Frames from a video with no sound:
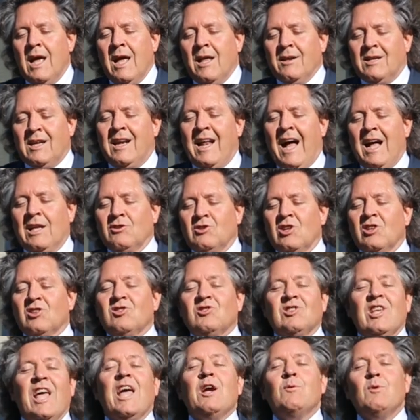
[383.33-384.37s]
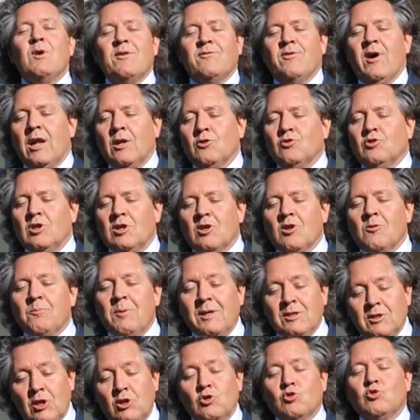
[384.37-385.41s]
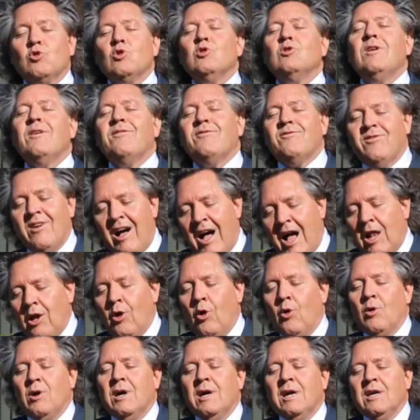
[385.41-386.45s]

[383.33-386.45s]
to not just say we follow Jesus, but to truly follow